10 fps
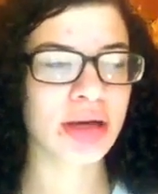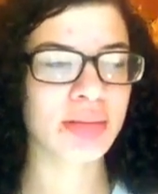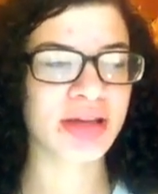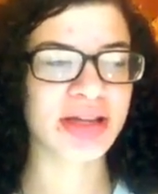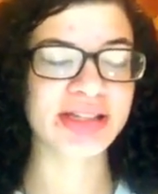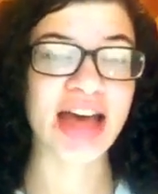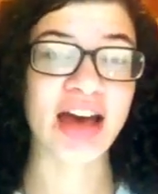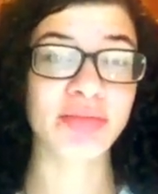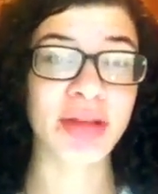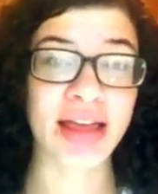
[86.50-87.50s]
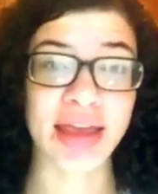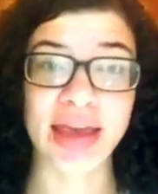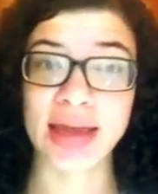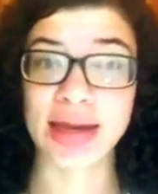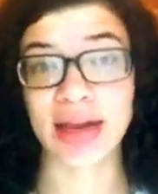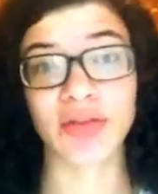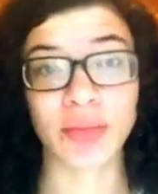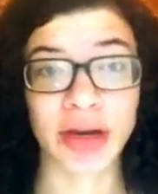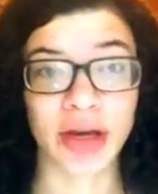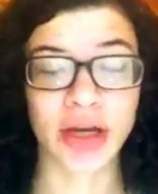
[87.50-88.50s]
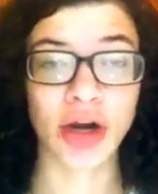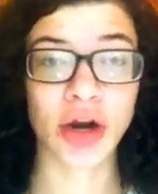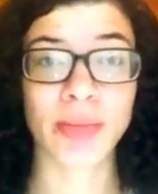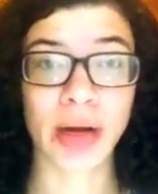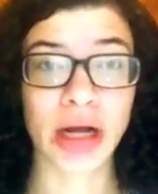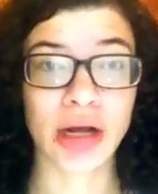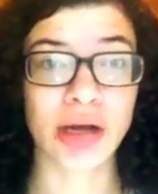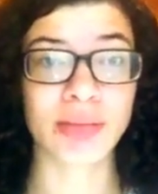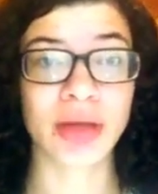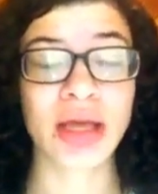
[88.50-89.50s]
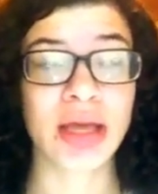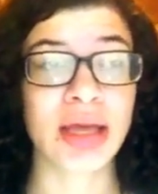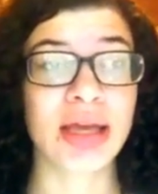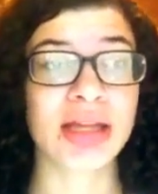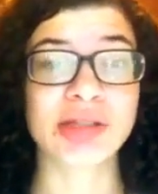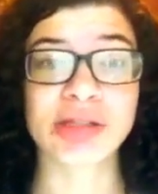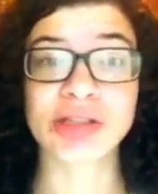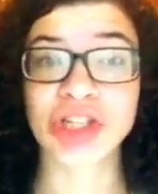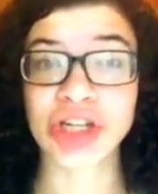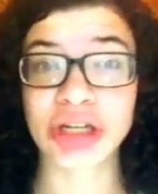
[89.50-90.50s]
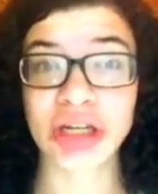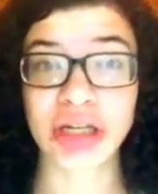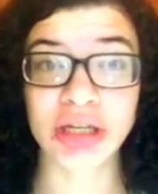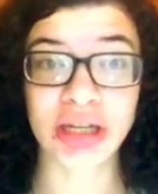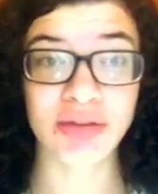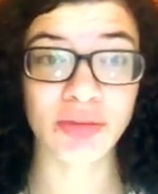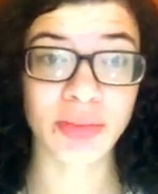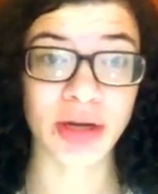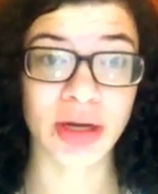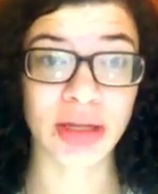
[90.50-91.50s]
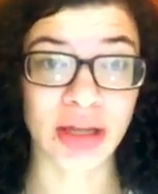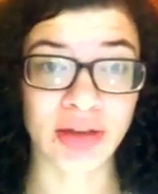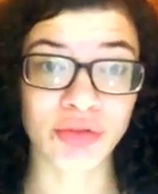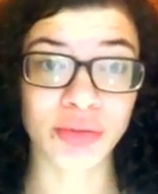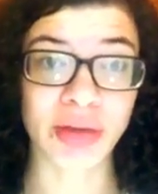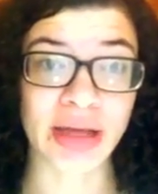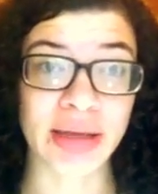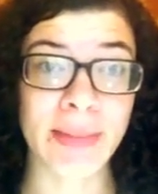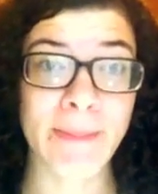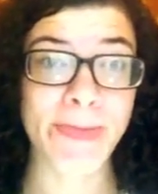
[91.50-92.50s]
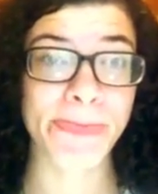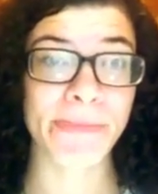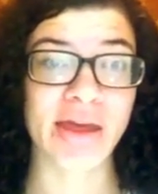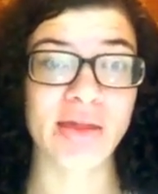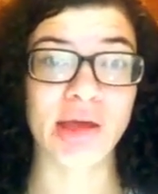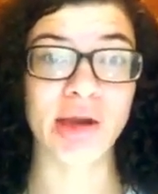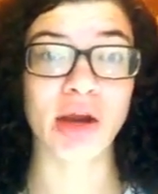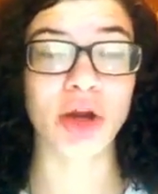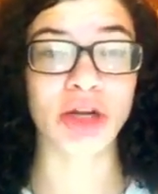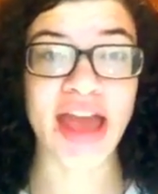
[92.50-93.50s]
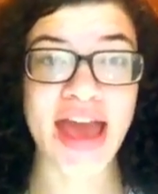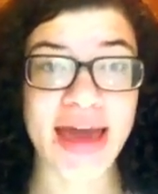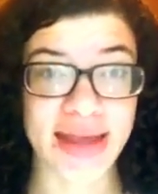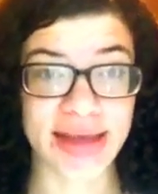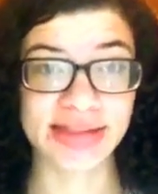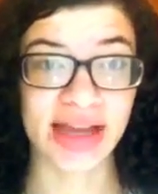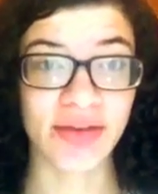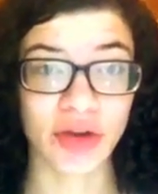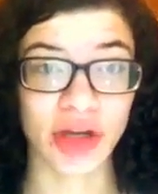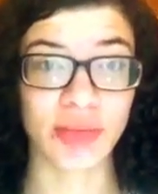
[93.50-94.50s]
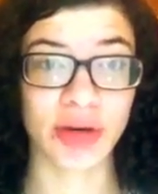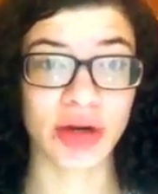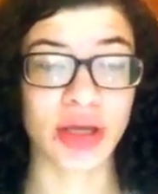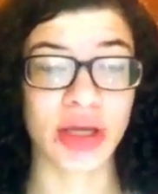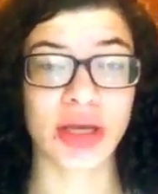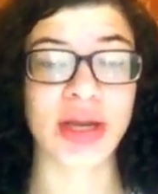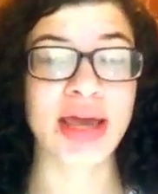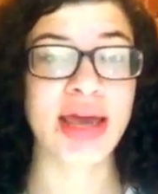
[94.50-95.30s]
is half black and Native American. Her mom is Cherokee Native American, full blood. And then her dad is African American